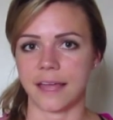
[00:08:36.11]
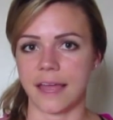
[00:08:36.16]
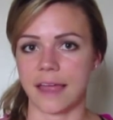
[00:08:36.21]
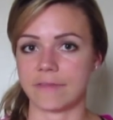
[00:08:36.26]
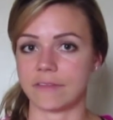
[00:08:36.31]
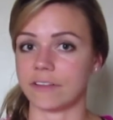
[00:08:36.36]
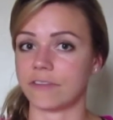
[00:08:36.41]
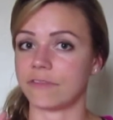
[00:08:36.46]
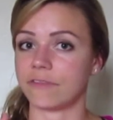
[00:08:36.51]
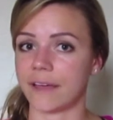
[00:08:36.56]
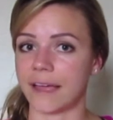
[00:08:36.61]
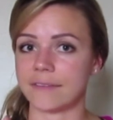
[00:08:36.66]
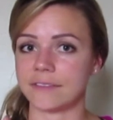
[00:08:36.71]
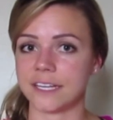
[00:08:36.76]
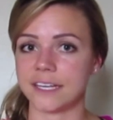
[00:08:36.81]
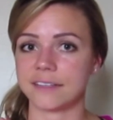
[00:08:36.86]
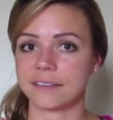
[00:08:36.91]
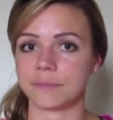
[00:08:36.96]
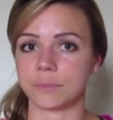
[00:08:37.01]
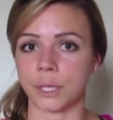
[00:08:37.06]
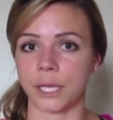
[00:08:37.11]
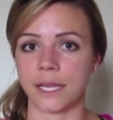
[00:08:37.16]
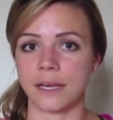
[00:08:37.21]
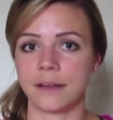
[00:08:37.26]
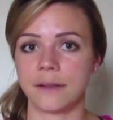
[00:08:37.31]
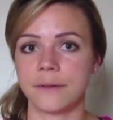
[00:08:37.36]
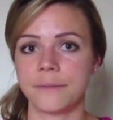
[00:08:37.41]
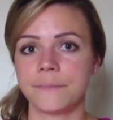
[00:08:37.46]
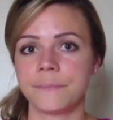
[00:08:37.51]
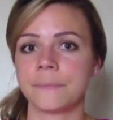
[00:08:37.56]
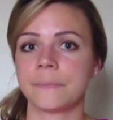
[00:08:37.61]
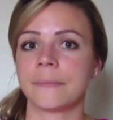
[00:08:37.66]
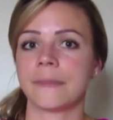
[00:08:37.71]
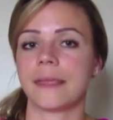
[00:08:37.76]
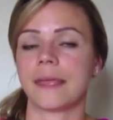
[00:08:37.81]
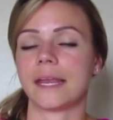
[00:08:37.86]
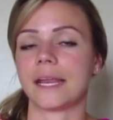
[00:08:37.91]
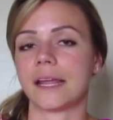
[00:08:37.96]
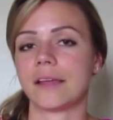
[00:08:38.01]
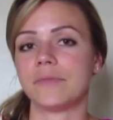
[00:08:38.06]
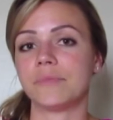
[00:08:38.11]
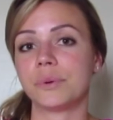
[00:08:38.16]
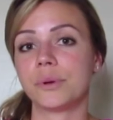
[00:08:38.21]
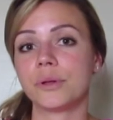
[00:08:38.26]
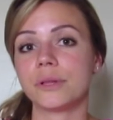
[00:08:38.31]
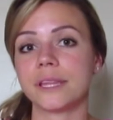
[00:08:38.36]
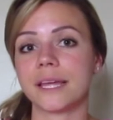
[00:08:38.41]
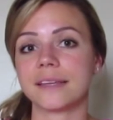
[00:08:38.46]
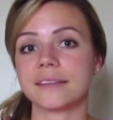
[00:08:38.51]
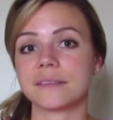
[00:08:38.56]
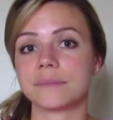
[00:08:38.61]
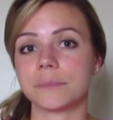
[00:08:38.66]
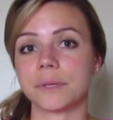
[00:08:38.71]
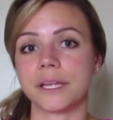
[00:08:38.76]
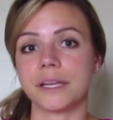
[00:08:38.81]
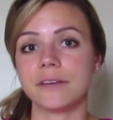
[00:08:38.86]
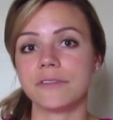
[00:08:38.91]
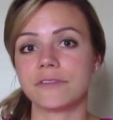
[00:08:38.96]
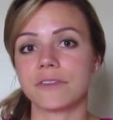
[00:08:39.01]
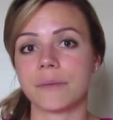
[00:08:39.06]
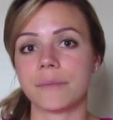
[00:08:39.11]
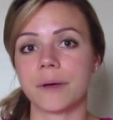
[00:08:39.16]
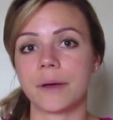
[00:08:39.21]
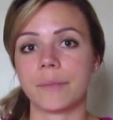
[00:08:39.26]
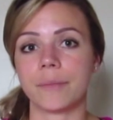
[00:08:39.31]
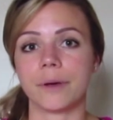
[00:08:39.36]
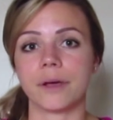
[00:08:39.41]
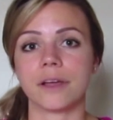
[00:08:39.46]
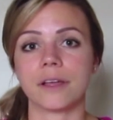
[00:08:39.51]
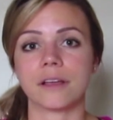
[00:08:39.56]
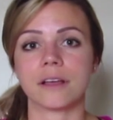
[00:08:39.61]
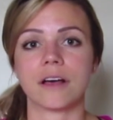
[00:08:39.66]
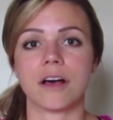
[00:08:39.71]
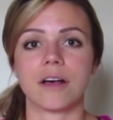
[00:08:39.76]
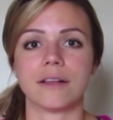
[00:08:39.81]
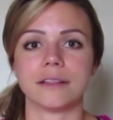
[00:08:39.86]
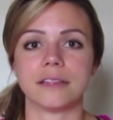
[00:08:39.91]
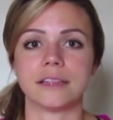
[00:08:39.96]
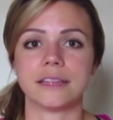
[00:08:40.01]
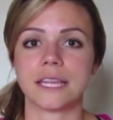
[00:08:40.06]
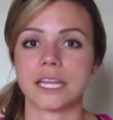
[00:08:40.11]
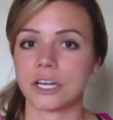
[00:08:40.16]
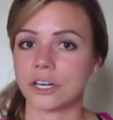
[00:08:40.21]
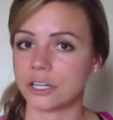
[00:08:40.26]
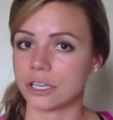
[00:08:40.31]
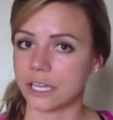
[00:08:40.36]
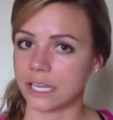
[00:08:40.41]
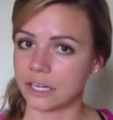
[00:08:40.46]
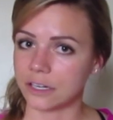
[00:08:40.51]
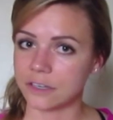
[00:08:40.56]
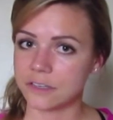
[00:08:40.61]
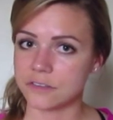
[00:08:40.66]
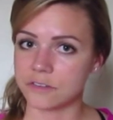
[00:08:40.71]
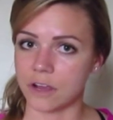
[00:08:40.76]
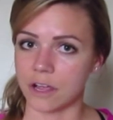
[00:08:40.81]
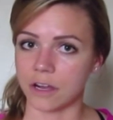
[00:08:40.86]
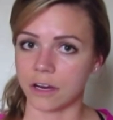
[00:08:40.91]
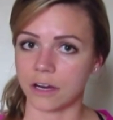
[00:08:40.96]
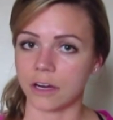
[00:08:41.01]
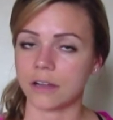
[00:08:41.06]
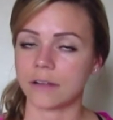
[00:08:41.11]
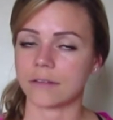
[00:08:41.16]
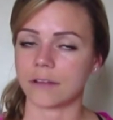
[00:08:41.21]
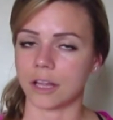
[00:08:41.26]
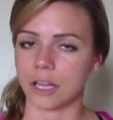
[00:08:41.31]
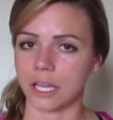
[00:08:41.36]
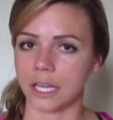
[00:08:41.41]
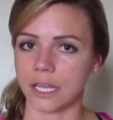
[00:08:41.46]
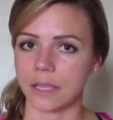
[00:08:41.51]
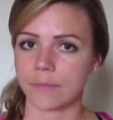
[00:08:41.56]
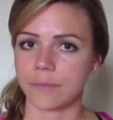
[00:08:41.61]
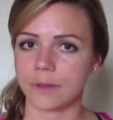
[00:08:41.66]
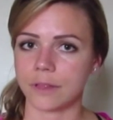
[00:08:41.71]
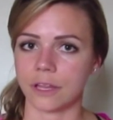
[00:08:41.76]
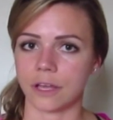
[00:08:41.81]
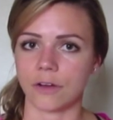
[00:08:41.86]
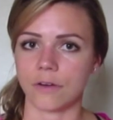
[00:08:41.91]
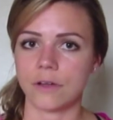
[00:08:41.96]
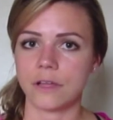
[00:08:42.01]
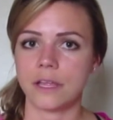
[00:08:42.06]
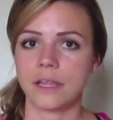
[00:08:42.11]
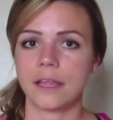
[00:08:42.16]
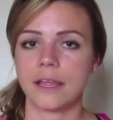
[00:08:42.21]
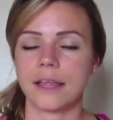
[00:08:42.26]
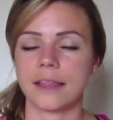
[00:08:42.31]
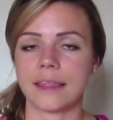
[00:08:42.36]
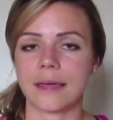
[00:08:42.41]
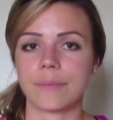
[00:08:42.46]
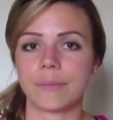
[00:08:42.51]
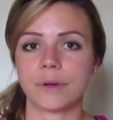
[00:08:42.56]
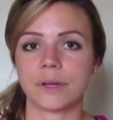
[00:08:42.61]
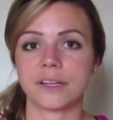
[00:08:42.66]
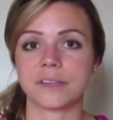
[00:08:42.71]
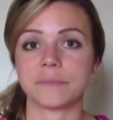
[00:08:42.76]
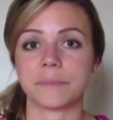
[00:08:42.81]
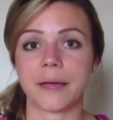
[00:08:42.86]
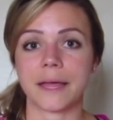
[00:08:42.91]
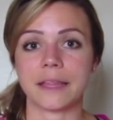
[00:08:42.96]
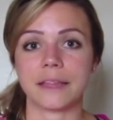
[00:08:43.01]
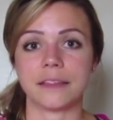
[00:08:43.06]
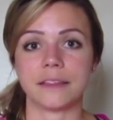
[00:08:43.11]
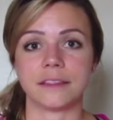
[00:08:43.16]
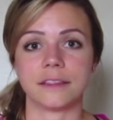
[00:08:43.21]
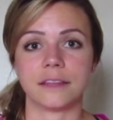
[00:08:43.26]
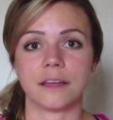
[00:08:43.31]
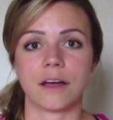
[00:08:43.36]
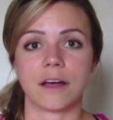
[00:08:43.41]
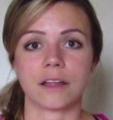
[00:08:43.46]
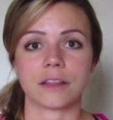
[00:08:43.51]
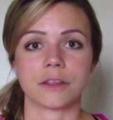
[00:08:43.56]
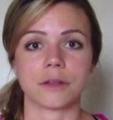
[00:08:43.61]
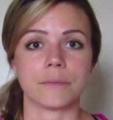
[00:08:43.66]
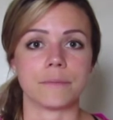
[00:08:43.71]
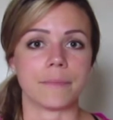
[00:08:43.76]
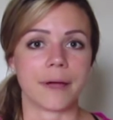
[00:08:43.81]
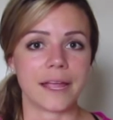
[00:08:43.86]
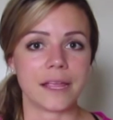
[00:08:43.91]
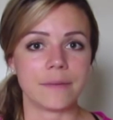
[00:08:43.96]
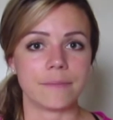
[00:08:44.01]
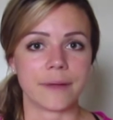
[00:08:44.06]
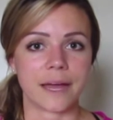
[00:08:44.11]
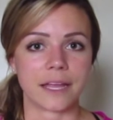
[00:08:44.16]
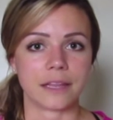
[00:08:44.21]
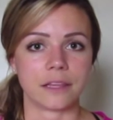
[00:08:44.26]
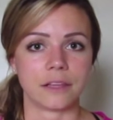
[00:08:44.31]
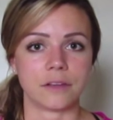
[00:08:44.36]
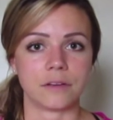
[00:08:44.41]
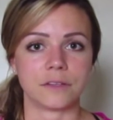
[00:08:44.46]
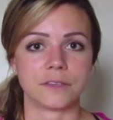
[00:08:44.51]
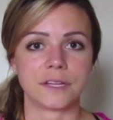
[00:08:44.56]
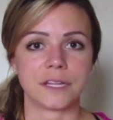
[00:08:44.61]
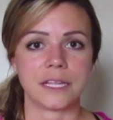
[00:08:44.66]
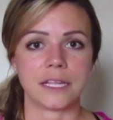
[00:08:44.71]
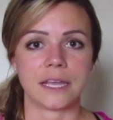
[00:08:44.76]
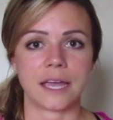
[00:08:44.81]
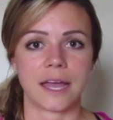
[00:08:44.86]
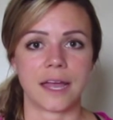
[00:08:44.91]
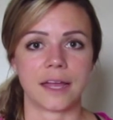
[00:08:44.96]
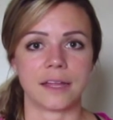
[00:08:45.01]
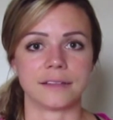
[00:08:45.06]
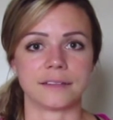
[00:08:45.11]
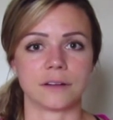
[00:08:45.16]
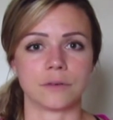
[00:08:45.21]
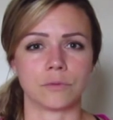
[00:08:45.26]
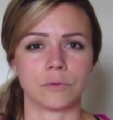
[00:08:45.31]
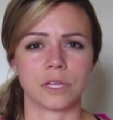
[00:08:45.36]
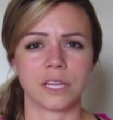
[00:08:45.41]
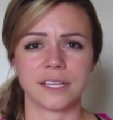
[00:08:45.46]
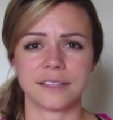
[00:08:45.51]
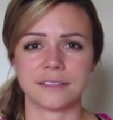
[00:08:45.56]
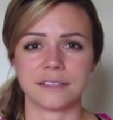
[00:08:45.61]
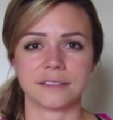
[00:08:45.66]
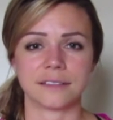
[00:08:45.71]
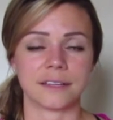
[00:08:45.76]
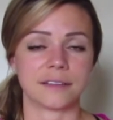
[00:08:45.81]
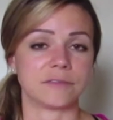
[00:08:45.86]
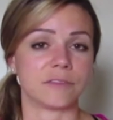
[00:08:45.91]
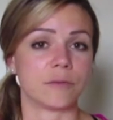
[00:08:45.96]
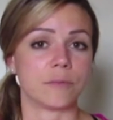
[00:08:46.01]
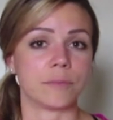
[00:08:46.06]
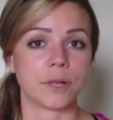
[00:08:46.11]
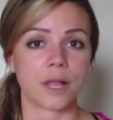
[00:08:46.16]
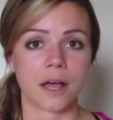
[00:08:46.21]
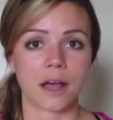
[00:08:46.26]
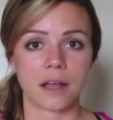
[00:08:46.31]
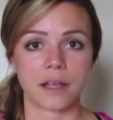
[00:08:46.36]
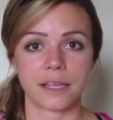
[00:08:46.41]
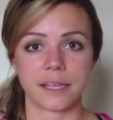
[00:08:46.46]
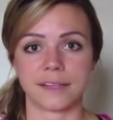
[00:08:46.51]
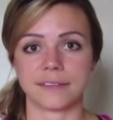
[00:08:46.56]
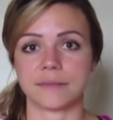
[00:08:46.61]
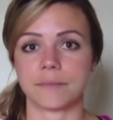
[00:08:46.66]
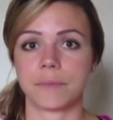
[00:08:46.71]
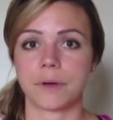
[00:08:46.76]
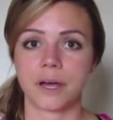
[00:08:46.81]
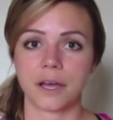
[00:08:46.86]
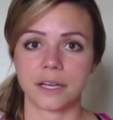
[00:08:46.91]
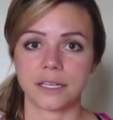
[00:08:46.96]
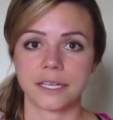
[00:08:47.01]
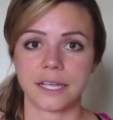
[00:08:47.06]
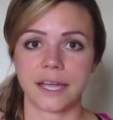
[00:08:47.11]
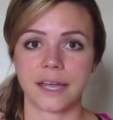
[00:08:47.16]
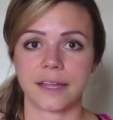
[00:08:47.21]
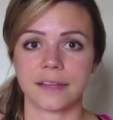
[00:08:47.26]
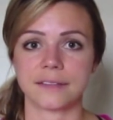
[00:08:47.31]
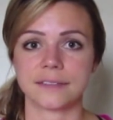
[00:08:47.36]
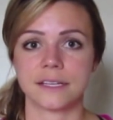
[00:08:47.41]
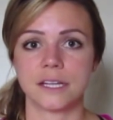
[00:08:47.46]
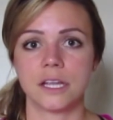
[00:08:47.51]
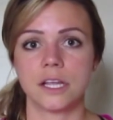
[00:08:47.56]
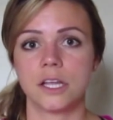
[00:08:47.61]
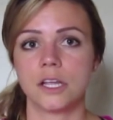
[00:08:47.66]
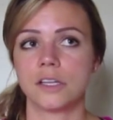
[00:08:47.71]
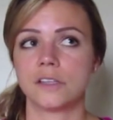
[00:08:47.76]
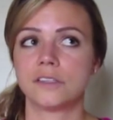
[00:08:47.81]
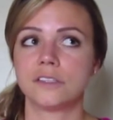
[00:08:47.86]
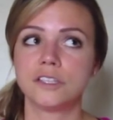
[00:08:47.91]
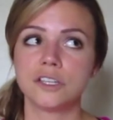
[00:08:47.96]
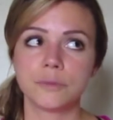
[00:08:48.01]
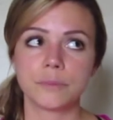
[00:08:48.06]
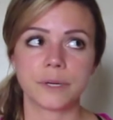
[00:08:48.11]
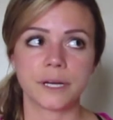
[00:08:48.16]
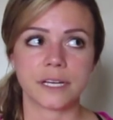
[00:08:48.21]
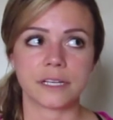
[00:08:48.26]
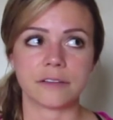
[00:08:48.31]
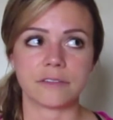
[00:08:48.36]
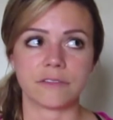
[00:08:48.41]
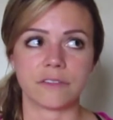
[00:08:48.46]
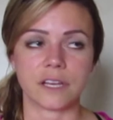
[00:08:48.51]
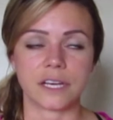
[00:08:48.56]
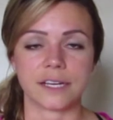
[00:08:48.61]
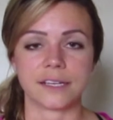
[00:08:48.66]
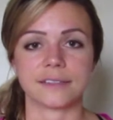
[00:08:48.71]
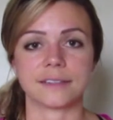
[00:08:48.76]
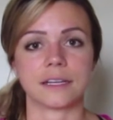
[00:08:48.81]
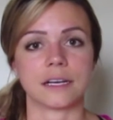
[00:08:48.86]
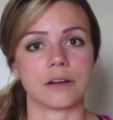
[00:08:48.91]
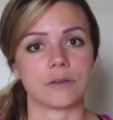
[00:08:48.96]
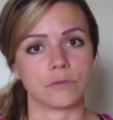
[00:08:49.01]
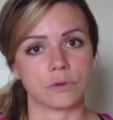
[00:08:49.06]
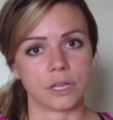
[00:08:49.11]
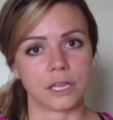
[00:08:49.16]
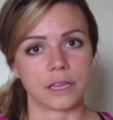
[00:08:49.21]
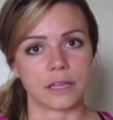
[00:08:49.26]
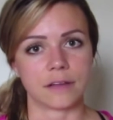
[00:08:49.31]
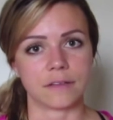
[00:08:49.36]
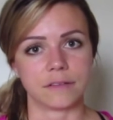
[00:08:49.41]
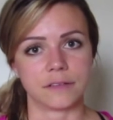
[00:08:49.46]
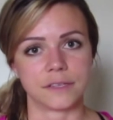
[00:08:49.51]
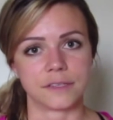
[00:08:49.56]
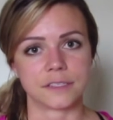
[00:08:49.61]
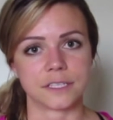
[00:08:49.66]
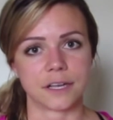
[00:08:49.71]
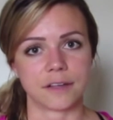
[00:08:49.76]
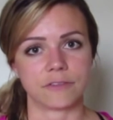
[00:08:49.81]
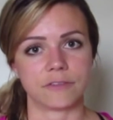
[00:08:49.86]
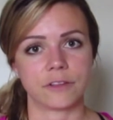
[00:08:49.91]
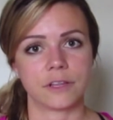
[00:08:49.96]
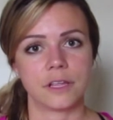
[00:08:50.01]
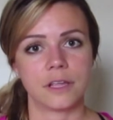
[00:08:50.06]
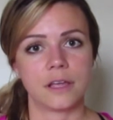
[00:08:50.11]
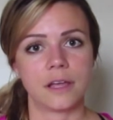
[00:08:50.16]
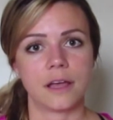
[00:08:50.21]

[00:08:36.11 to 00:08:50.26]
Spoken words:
I have a 5-day split, and I pulled that split from a book called Thinner, Leaner, Stronger. I'll link it below. That book is by the author Mike Matthews. He has a really successful blog, he has a podcast, super into fitness, and I really love his stuff.